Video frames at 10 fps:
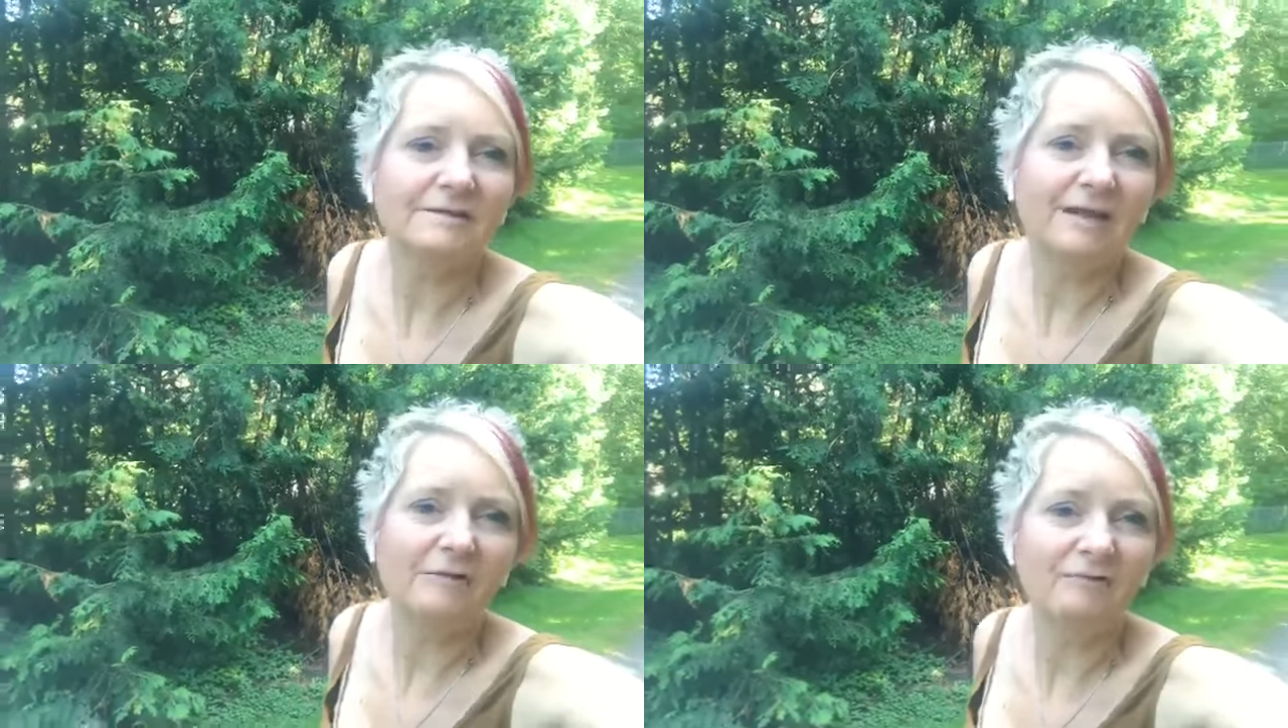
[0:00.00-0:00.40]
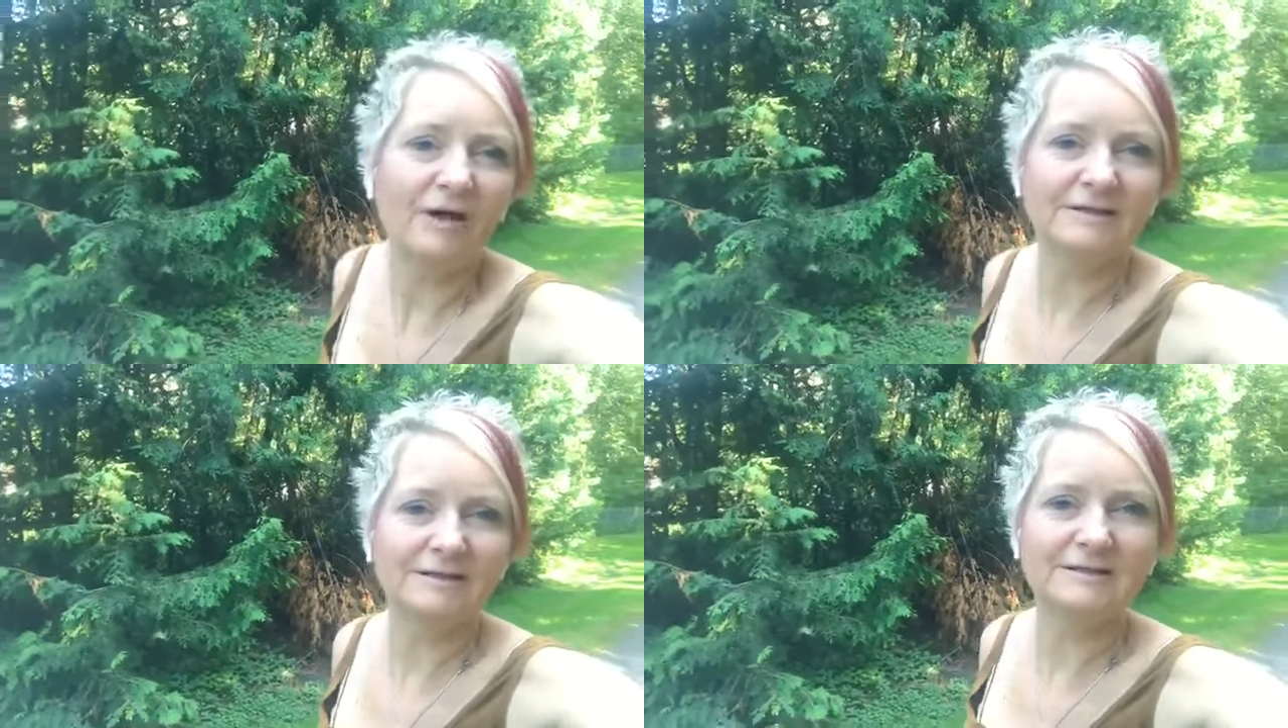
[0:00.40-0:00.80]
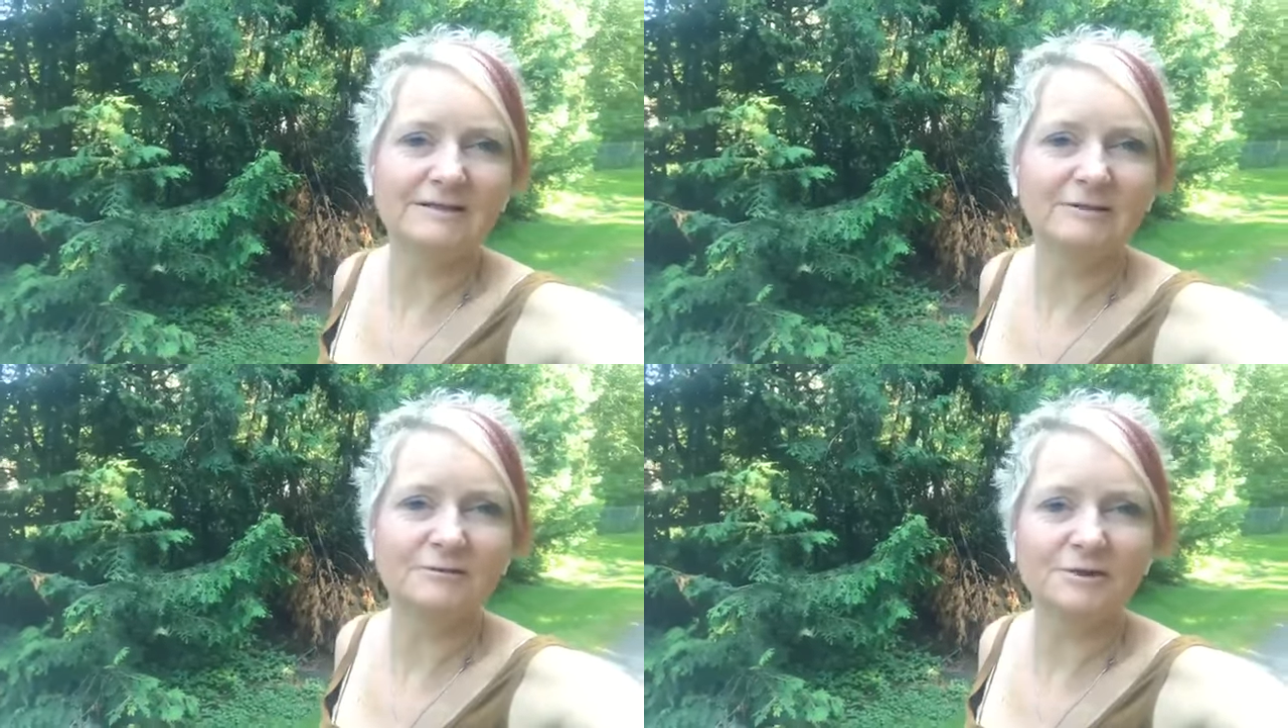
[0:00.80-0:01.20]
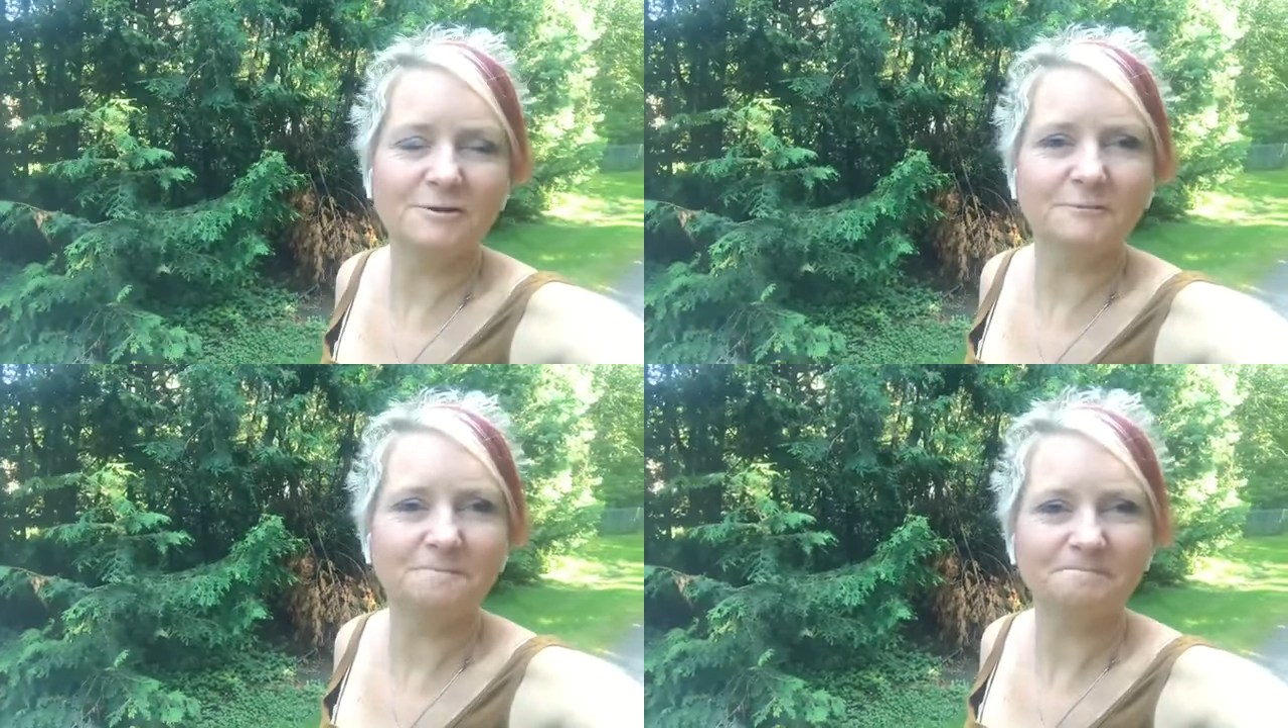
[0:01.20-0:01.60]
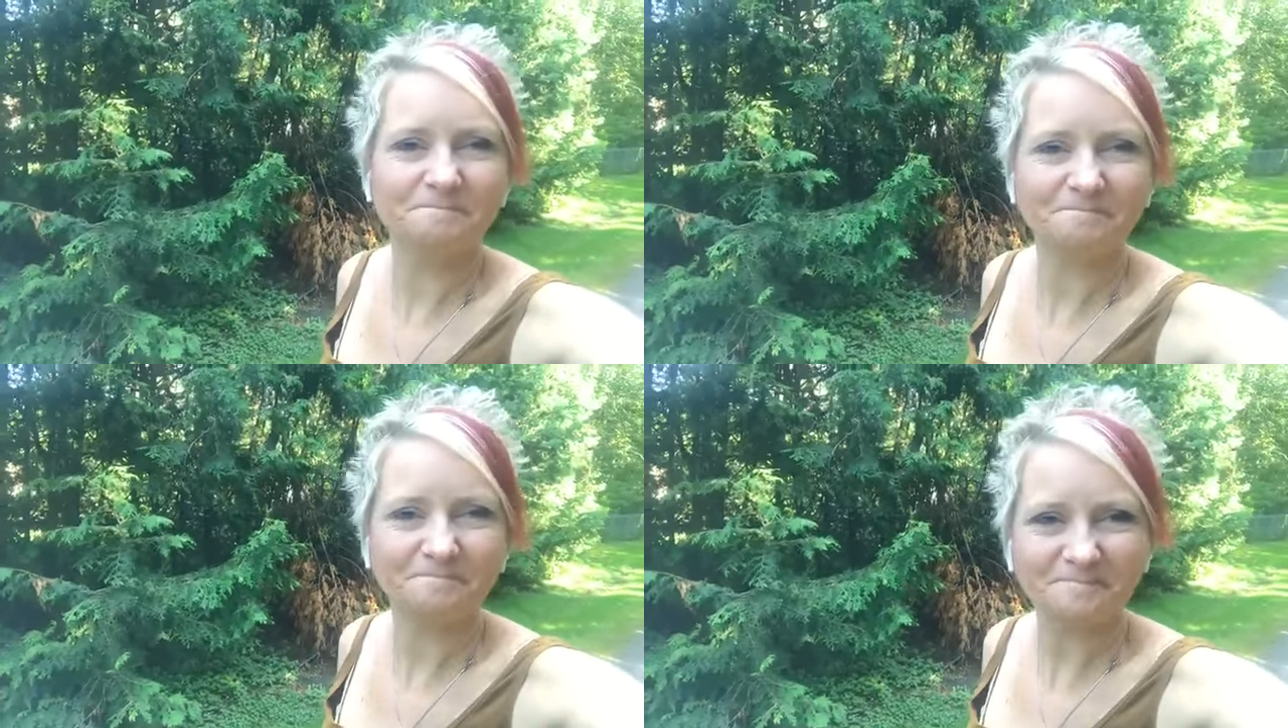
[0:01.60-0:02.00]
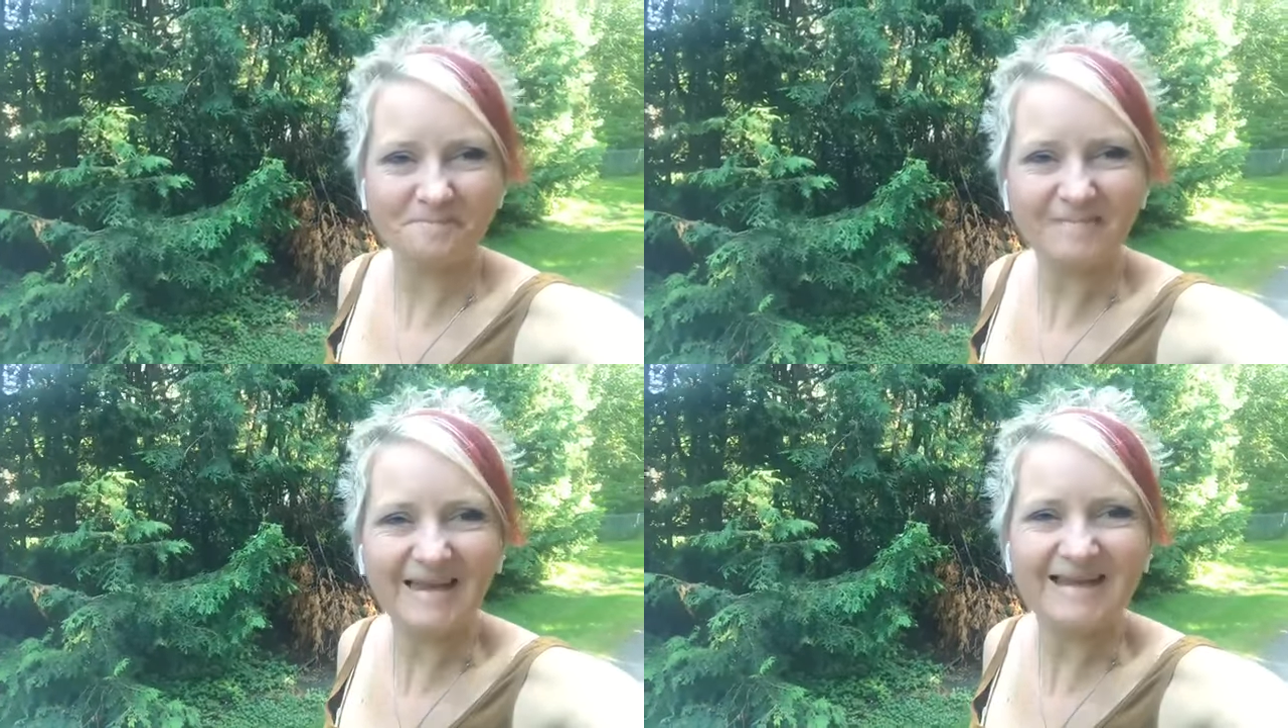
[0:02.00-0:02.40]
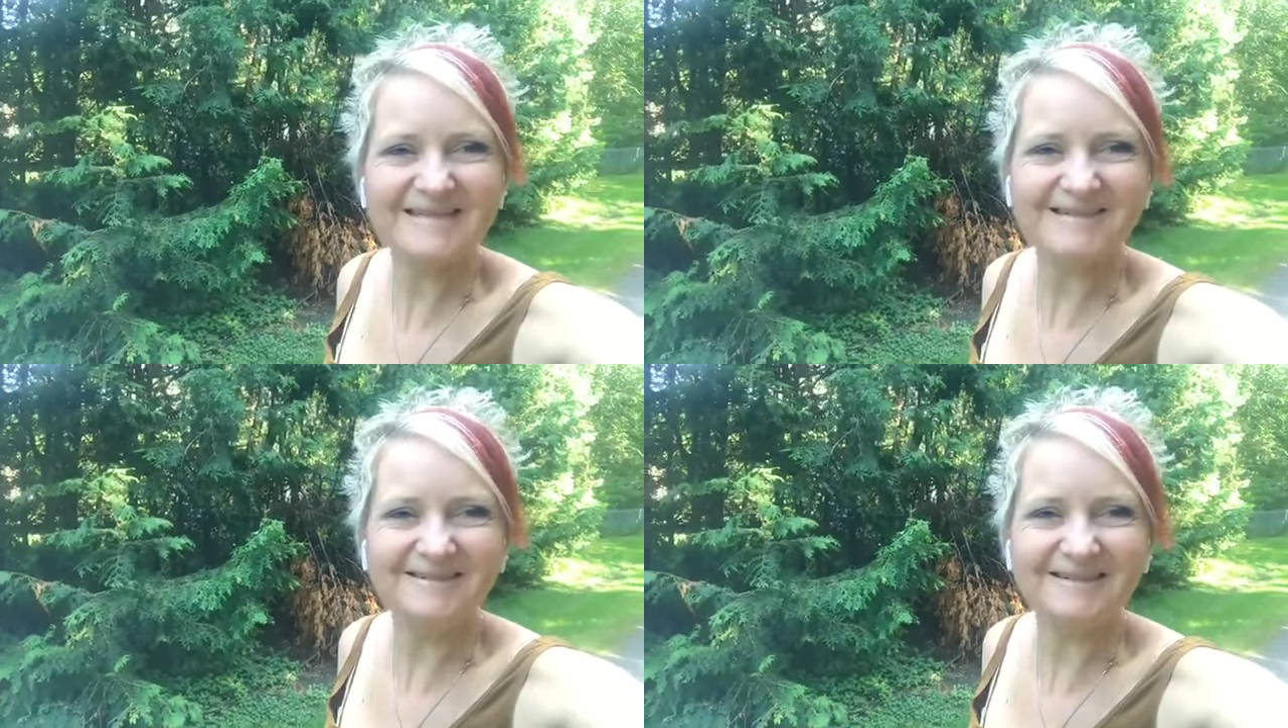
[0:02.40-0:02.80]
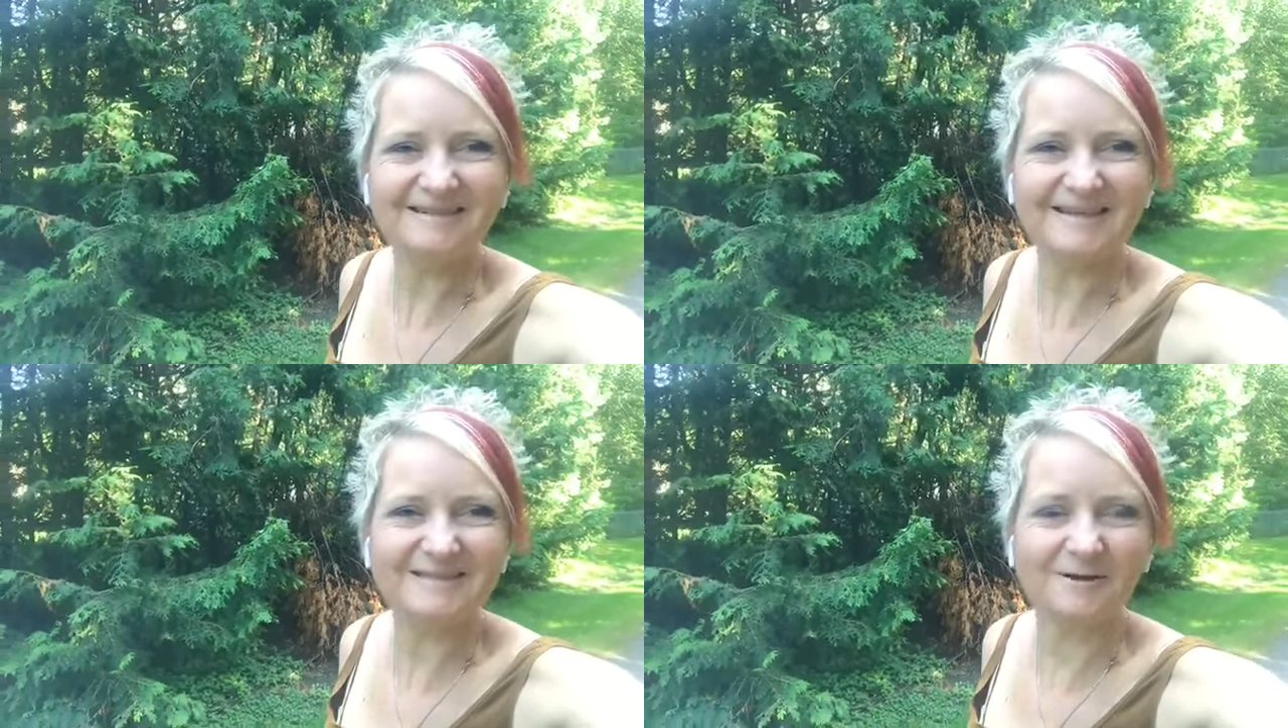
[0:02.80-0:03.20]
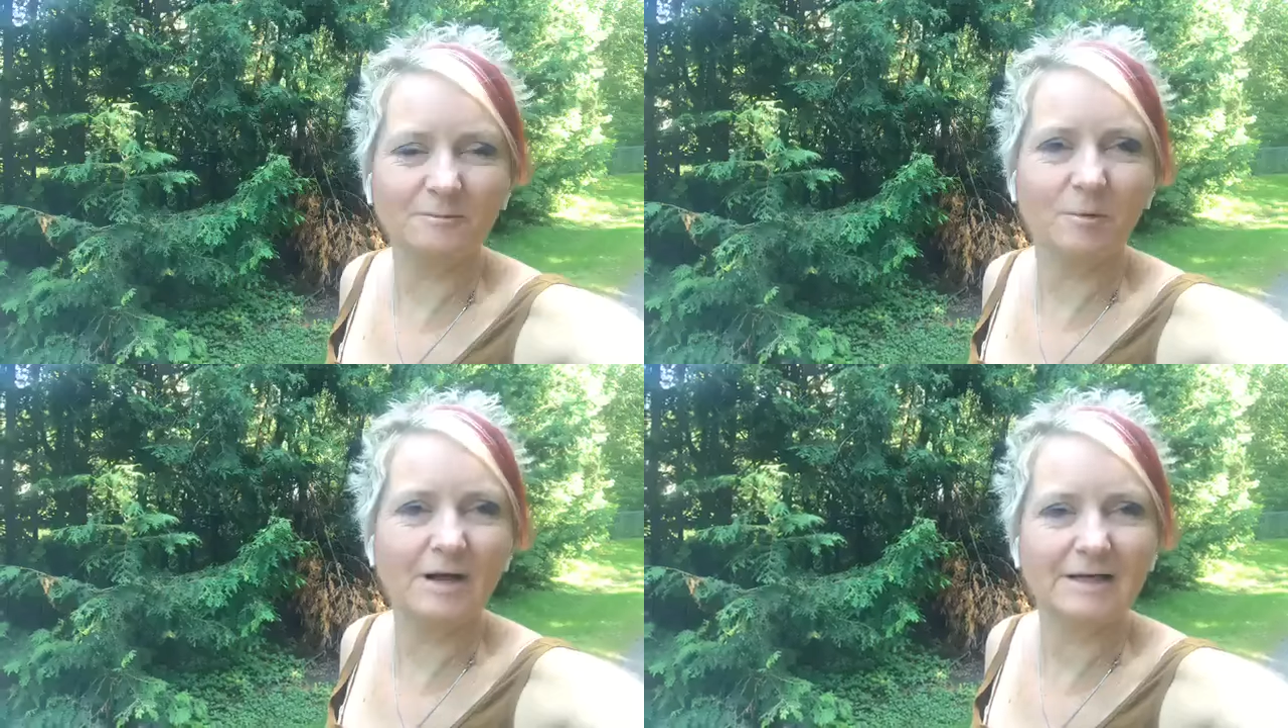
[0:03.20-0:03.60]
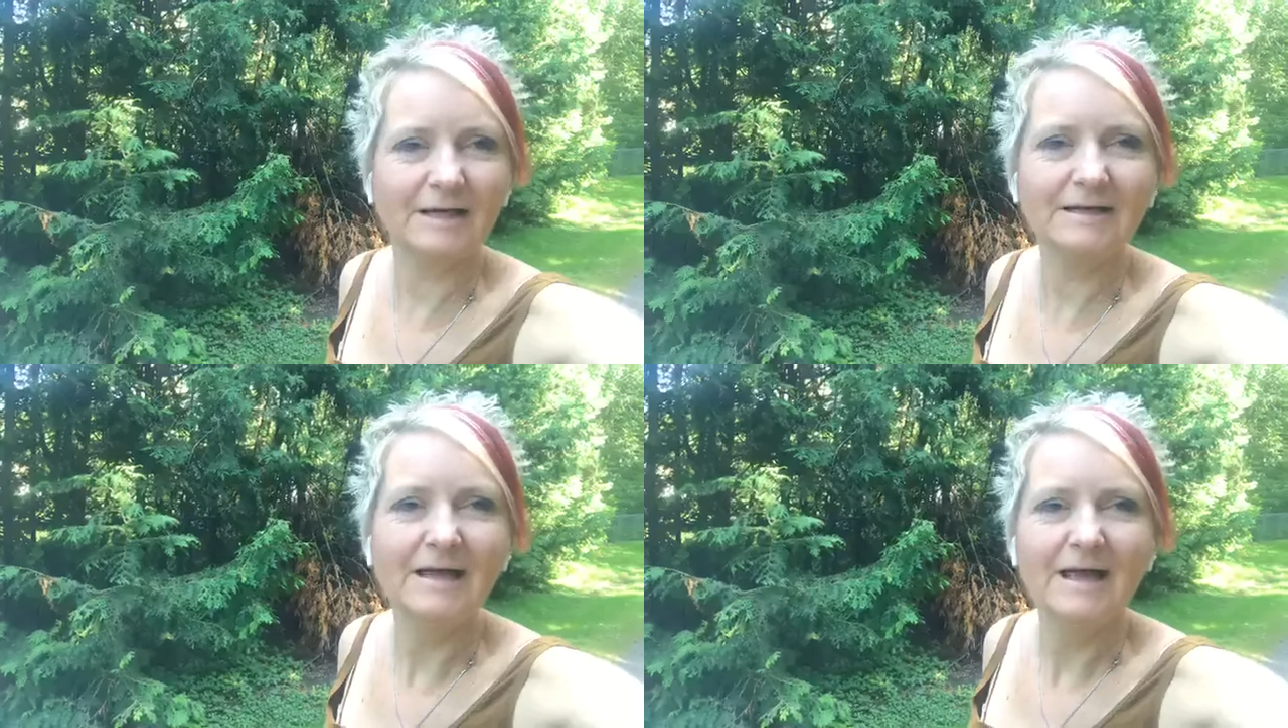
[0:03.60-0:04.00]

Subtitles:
they find it easier too. And so here I start walking,